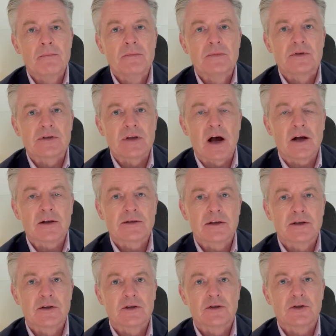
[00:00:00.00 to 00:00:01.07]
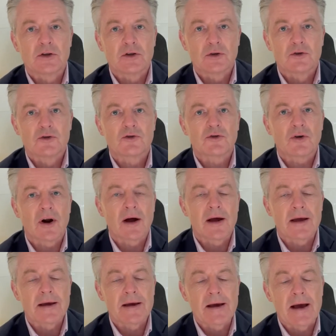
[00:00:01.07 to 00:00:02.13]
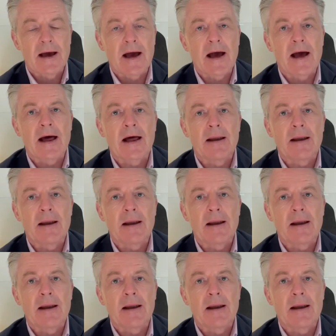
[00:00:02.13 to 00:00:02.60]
started to try uh,